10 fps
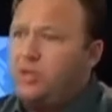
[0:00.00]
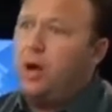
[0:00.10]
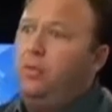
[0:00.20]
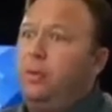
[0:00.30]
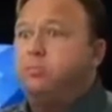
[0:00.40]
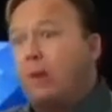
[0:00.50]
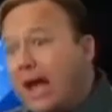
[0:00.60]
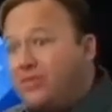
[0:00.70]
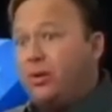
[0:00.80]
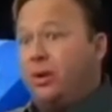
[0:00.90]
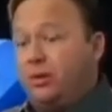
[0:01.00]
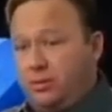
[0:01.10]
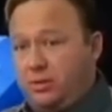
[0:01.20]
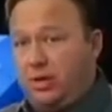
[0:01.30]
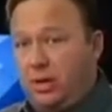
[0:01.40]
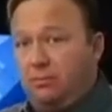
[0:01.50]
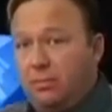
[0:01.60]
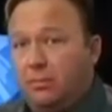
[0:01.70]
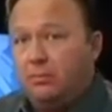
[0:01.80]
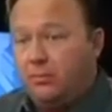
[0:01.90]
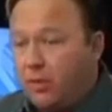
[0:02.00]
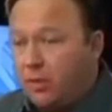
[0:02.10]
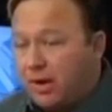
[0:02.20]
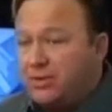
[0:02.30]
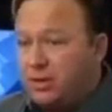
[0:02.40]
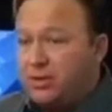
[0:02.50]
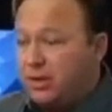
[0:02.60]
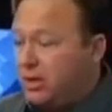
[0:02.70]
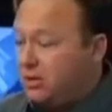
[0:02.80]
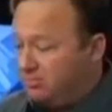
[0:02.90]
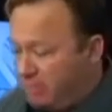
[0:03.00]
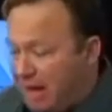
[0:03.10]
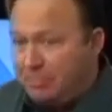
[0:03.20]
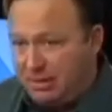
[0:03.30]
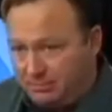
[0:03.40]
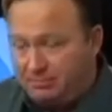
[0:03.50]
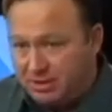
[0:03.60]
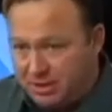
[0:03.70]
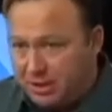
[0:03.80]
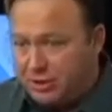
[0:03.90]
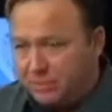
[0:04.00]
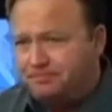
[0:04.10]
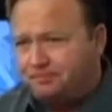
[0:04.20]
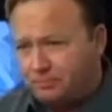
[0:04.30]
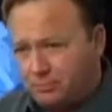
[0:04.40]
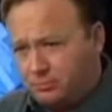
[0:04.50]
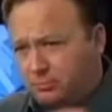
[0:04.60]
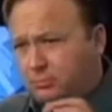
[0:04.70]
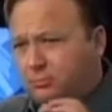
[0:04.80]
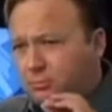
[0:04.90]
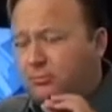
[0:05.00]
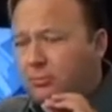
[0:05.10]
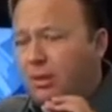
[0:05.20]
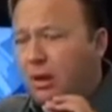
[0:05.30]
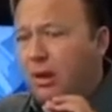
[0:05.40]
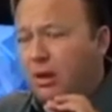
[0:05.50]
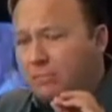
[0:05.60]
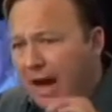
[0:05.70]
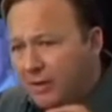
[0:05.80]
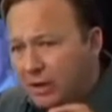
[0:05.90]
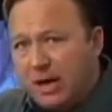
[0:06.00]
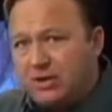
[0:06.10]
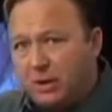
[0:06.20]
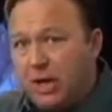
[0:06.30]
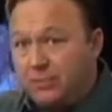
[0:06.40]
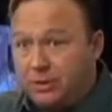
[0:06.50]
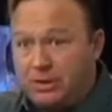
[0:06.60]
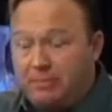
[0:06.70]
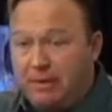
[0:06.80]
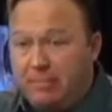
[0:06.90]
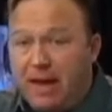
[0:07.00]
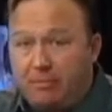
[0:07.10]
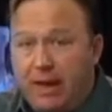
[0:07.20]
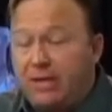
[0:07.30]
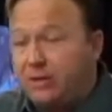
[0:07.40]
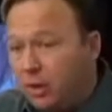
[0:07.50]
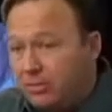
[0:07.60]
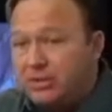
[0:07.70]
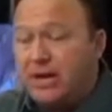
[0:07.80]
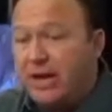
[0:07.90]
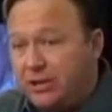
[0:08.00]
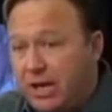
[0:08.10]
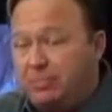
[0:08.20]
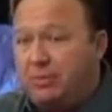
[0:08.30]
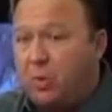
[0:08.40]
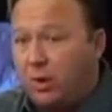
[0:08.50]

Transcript: So the presidency, though the presidency is a puppet position by the special interests, the big mega banks, Goldman Sachs, J.P.